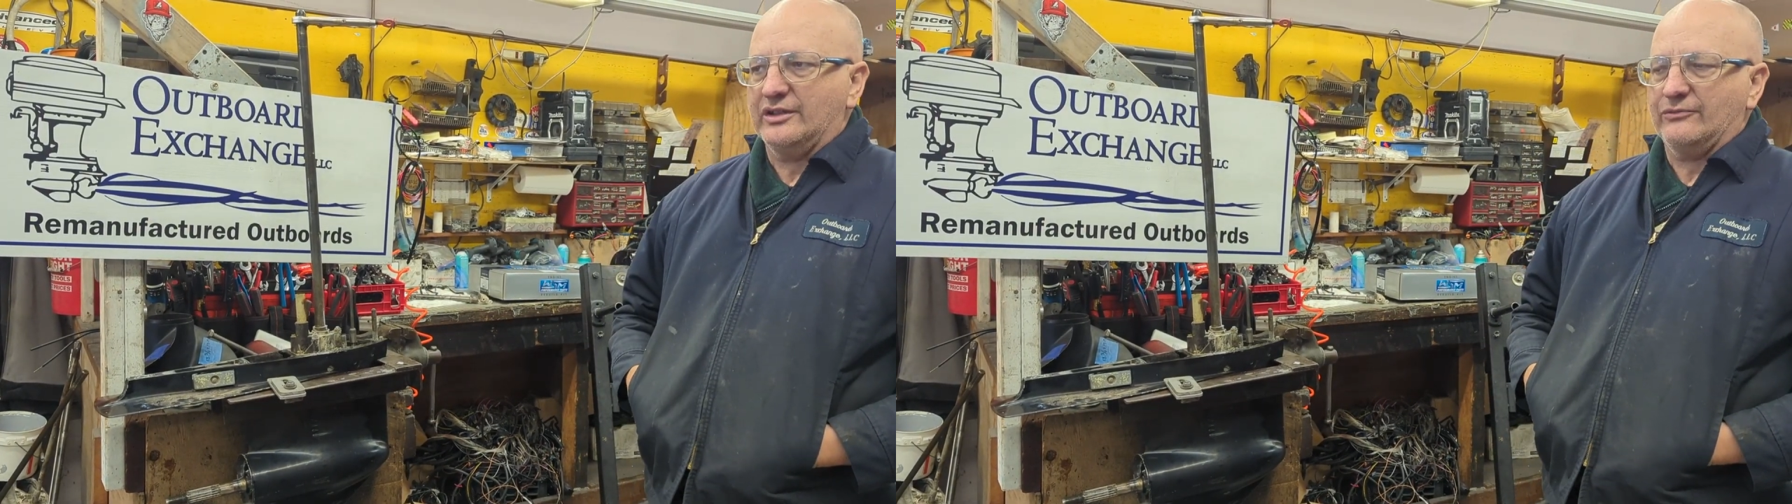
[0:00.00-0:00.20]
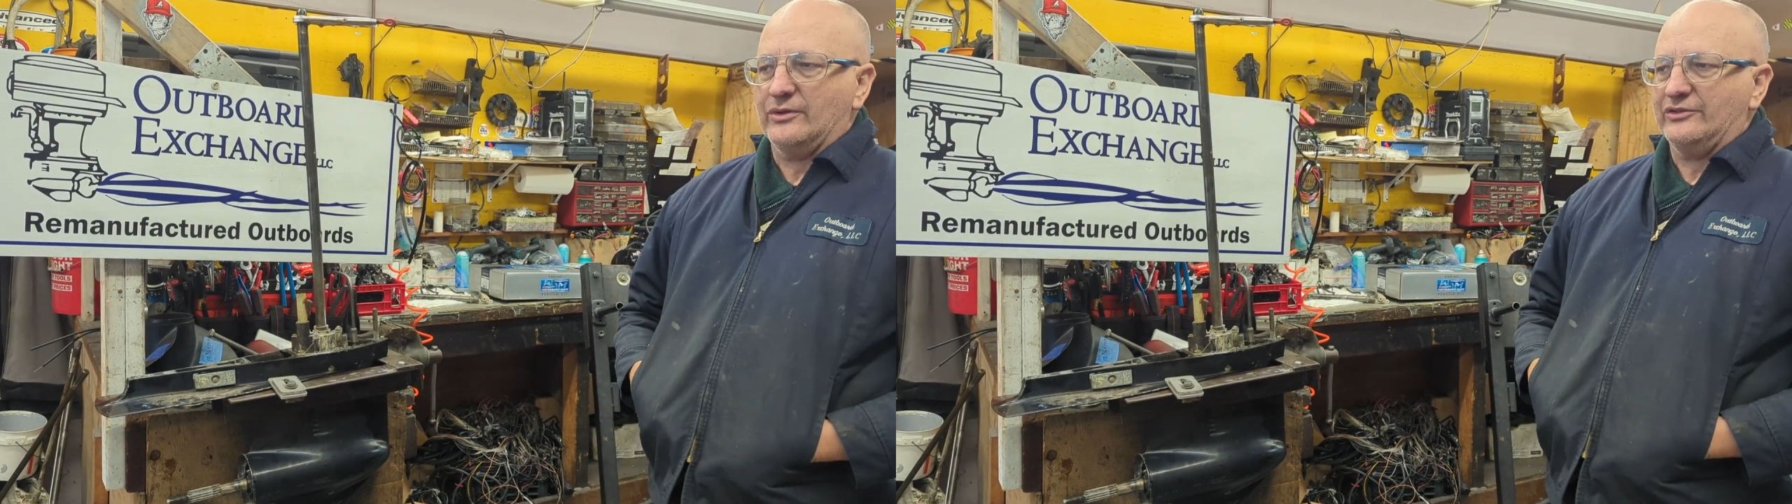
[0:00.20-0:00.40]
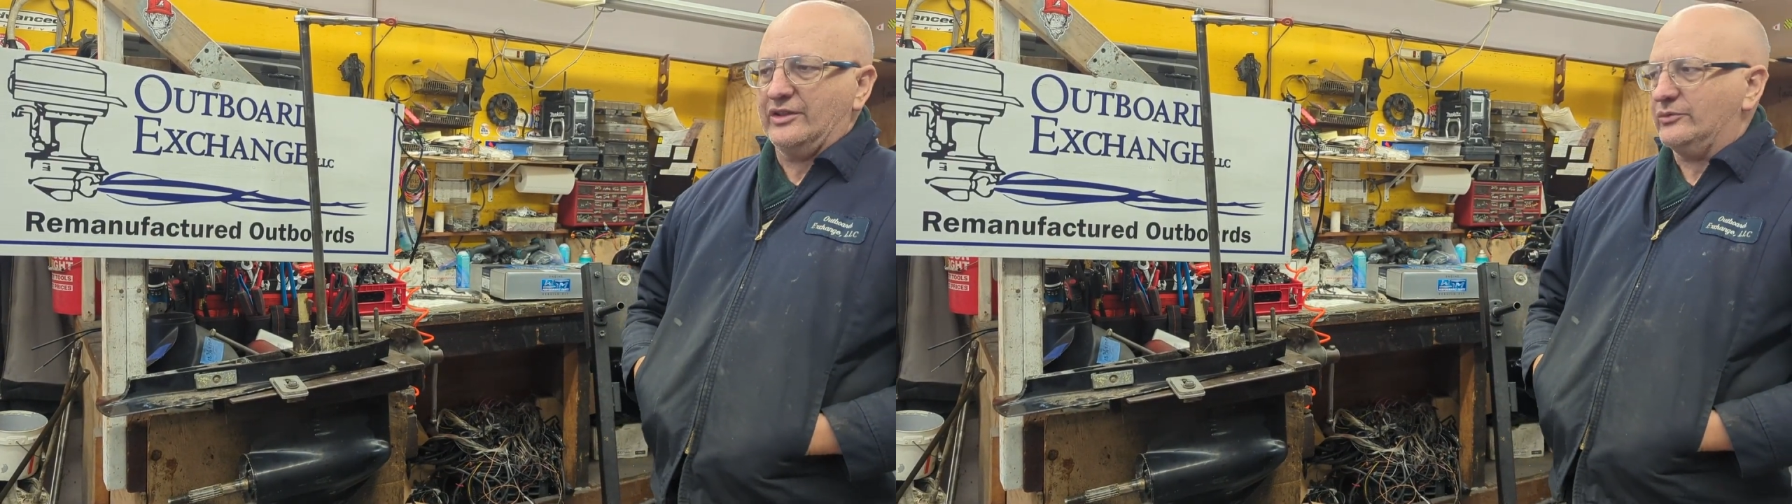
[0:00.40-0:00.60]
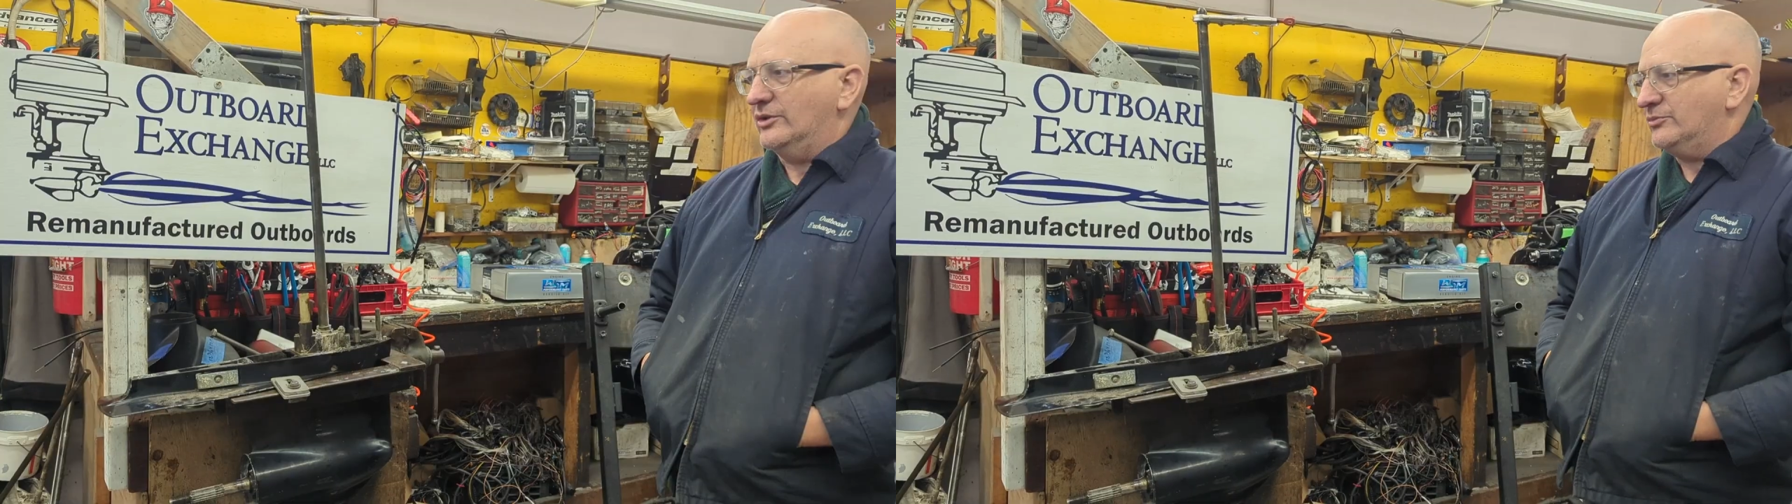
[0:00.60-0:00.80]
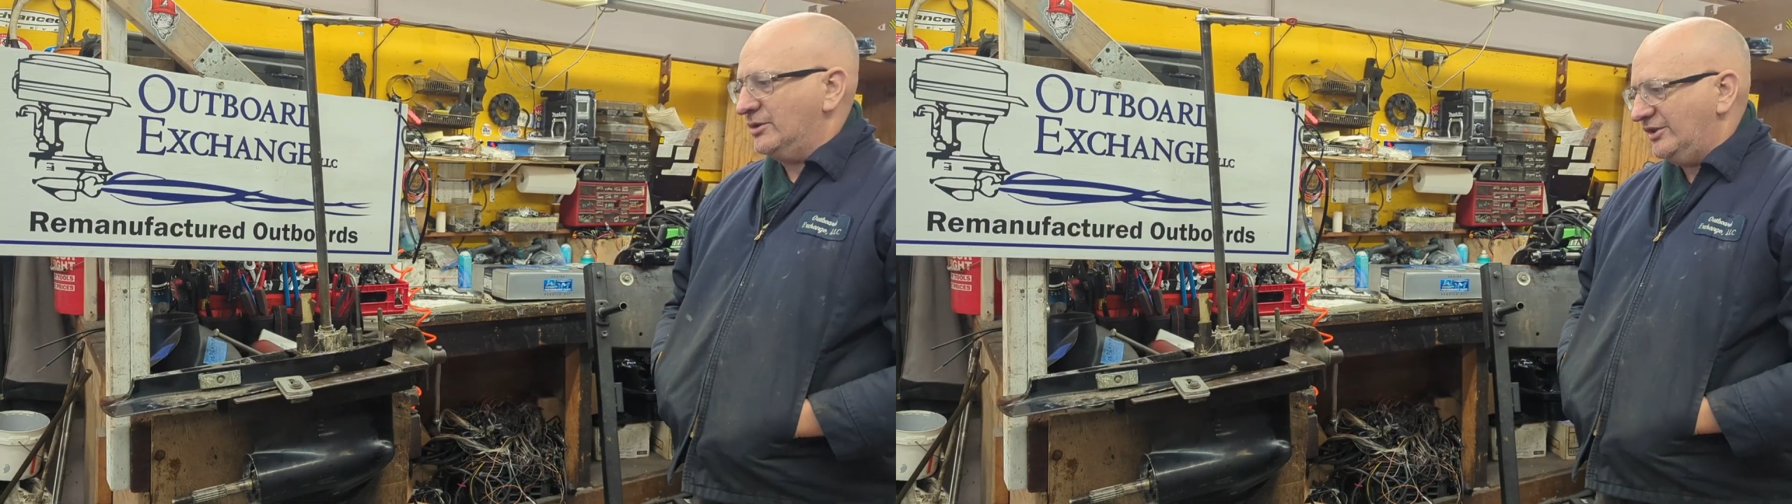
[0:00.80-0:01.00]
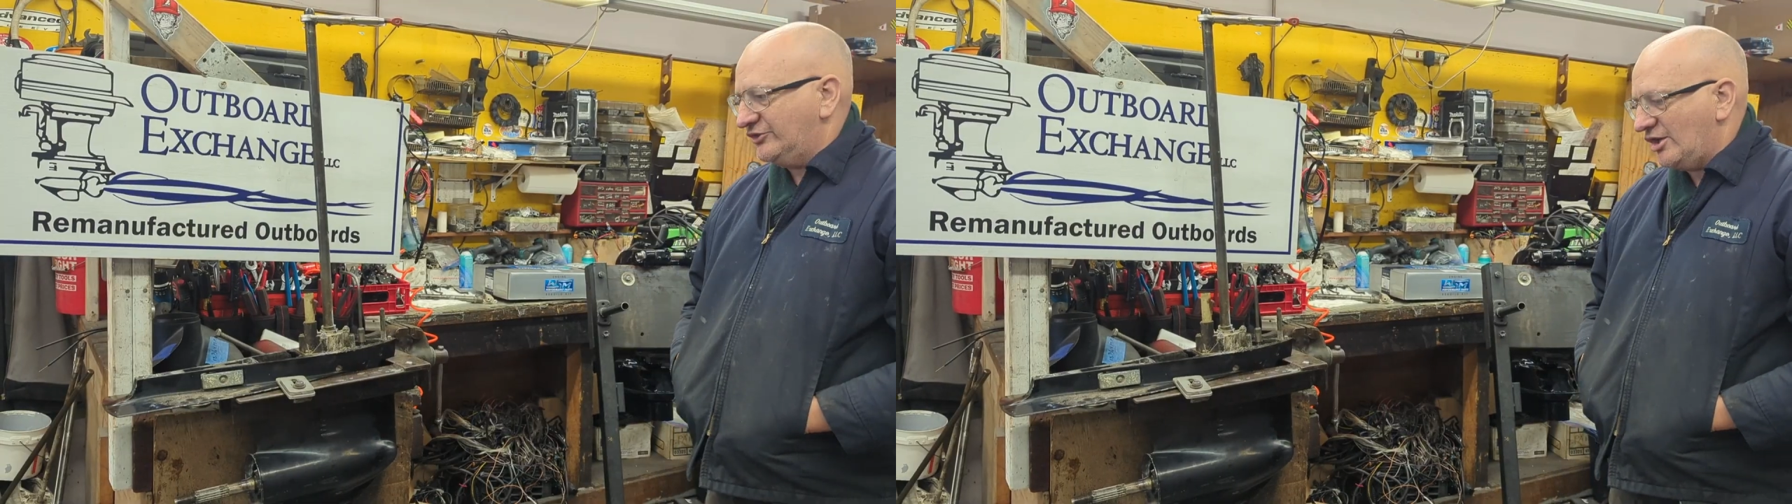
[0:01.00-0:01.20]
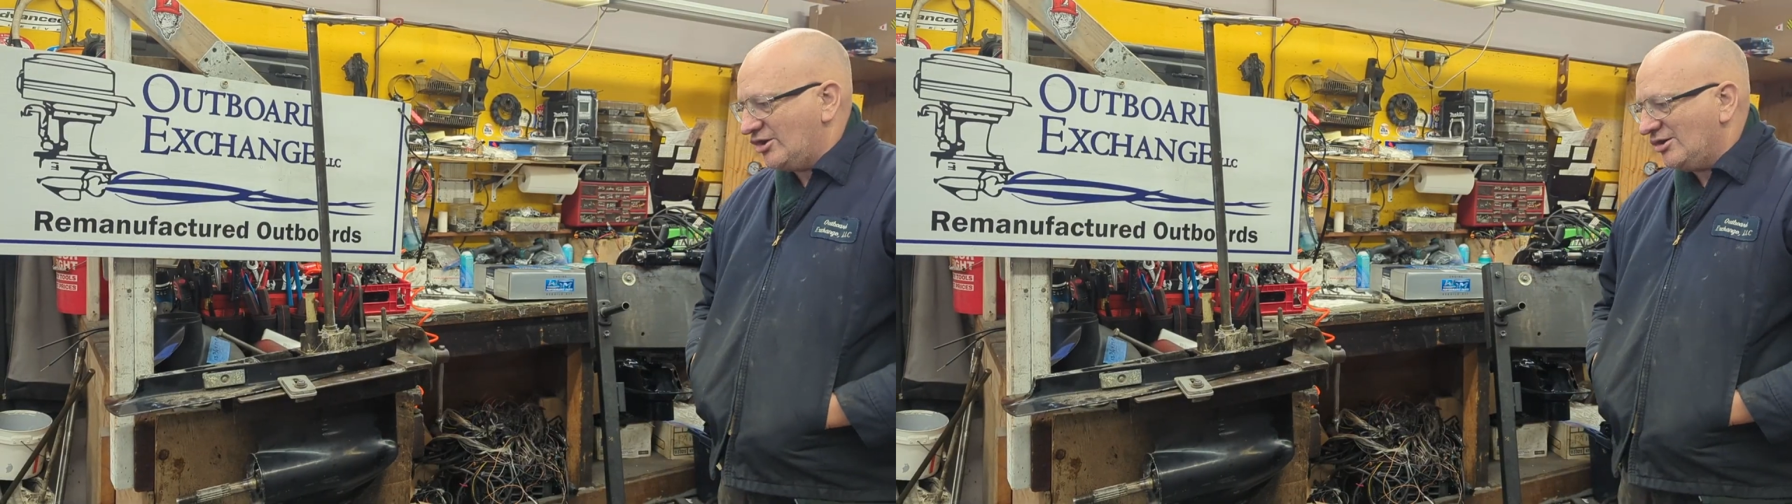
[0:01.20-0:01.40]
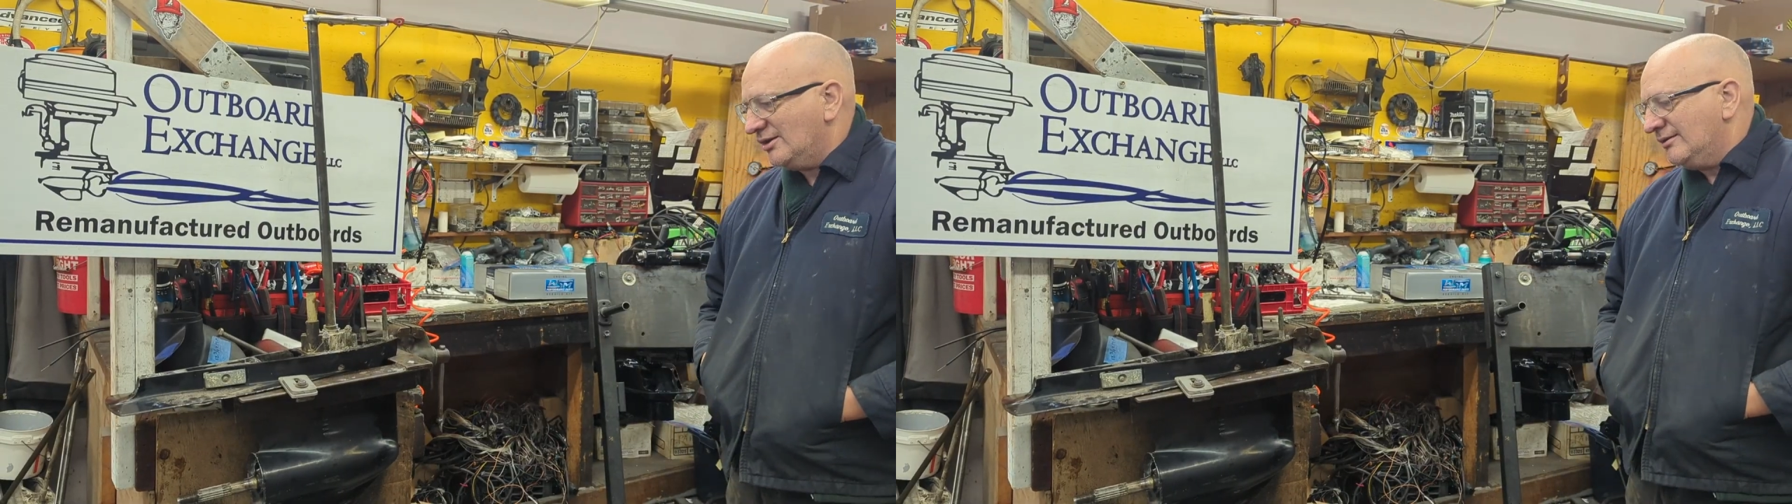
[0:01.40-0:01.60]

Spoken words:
difference. This one's pretty subtle.